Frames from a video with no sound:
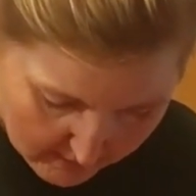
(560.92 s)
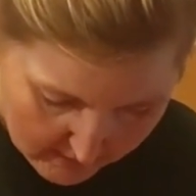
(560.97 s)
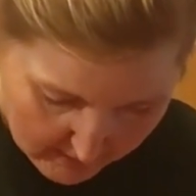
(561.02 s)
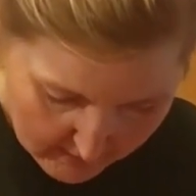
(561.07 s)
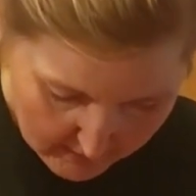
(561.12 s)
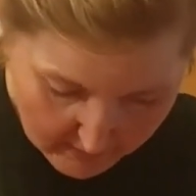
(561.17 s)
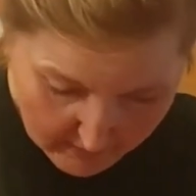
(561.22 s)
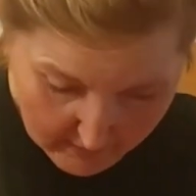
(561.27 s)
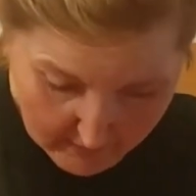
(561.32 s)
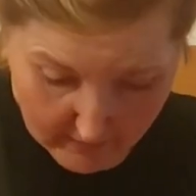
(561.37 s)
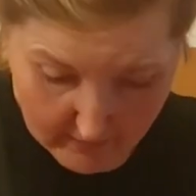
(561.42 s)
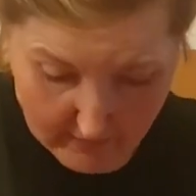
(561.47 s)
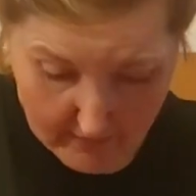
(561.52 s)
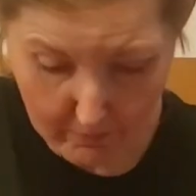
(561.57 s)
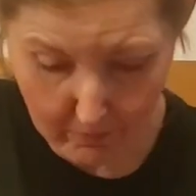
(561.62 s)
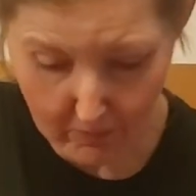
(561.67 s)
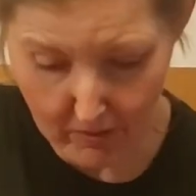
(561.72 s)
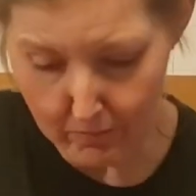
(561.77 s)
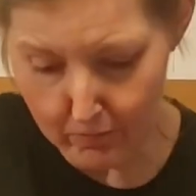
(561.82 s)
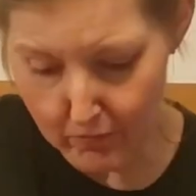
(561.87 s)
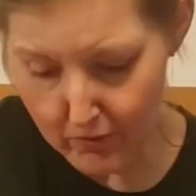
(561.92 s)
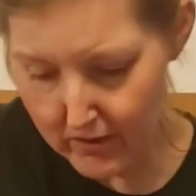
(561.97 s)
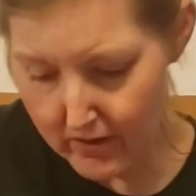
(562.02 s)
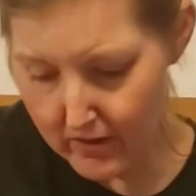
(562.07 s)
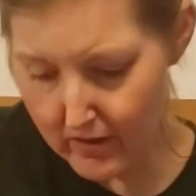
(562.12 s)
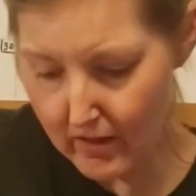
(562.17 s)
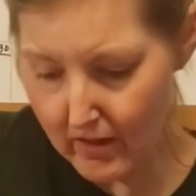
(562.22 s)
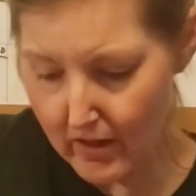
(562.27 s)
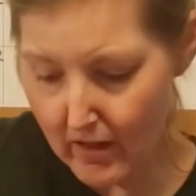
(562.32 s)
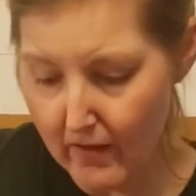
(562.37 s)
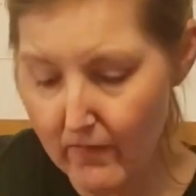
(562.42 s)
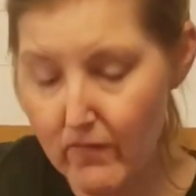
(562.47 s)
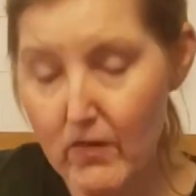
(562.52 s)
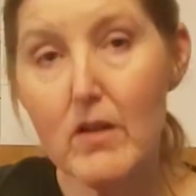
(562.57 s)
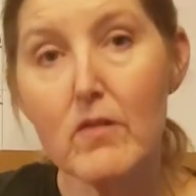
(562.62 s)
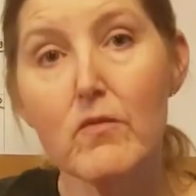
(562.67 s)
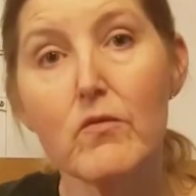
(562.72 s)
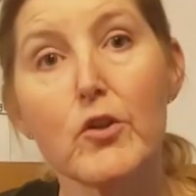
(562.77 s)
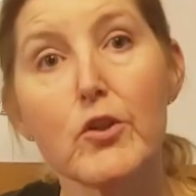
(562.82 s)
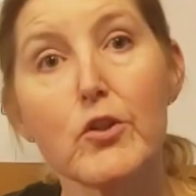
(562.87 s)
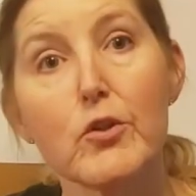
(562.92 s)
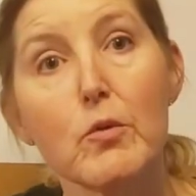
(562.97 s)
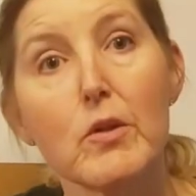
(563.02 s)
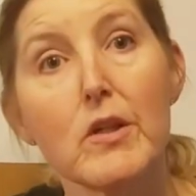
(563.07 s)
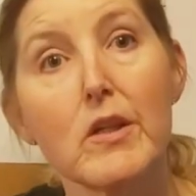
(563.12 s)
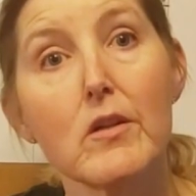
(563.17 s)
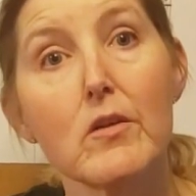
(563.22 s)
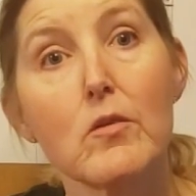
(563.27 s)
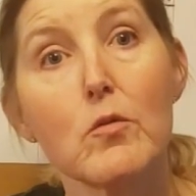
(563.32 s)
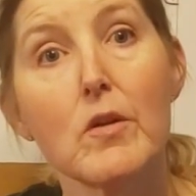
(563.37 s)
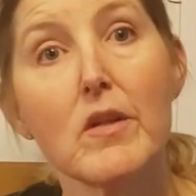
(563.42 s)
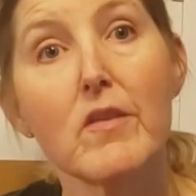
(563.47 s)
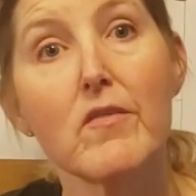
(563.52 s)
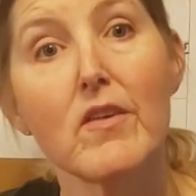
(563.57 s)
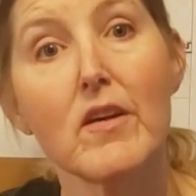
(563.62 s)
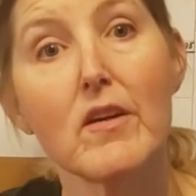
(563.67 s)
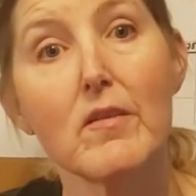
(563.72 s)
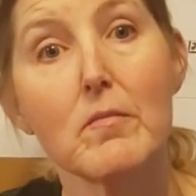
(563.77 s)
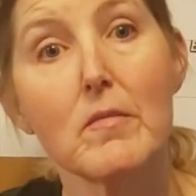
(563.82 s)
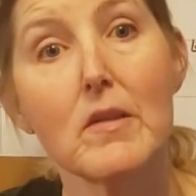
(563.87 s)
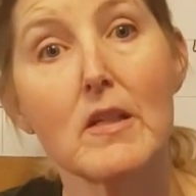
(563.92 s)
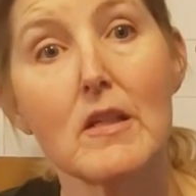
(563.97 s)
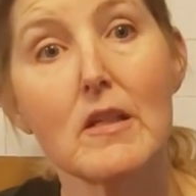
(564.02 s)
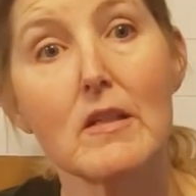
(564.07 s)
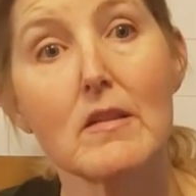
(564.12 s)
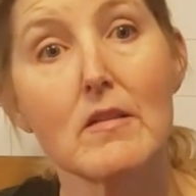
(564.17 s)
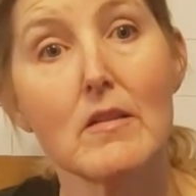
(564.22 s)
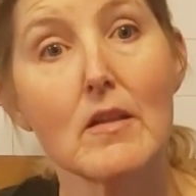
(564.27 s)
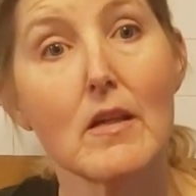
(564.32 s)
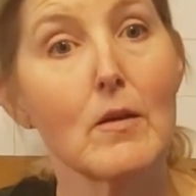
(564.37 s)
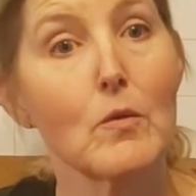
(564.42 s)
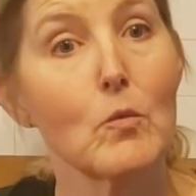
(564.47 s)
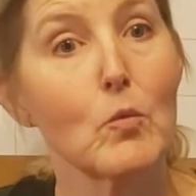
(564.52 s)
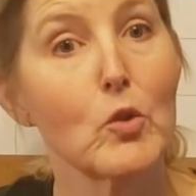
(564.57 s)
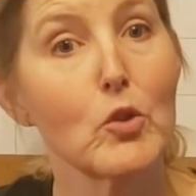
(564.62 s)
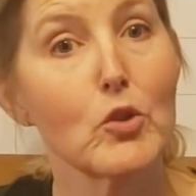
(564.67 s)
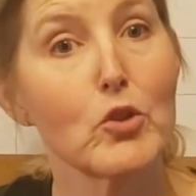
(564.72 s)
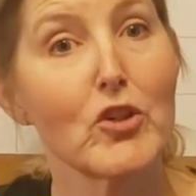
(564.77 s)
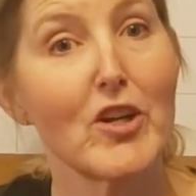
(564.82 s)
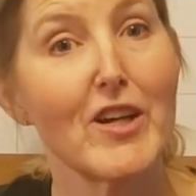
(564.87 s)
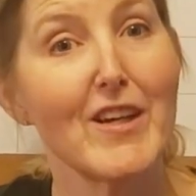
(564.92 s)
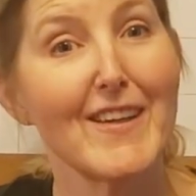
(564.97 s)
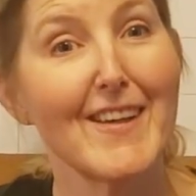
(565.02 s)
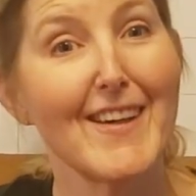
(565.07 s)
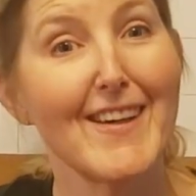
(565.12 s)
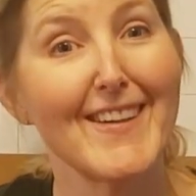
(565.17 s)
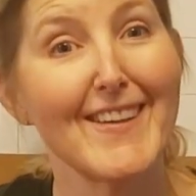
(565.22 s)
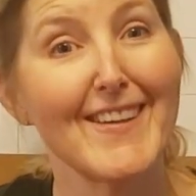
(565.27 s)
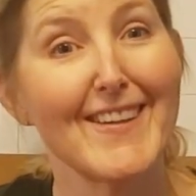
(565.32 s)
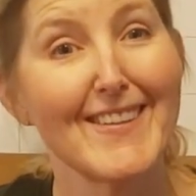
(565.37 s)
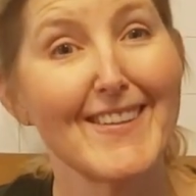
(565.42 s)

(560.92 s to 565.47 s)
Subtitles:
And I'm going to put it in the oven for 20-25 minutes, and we'll try again.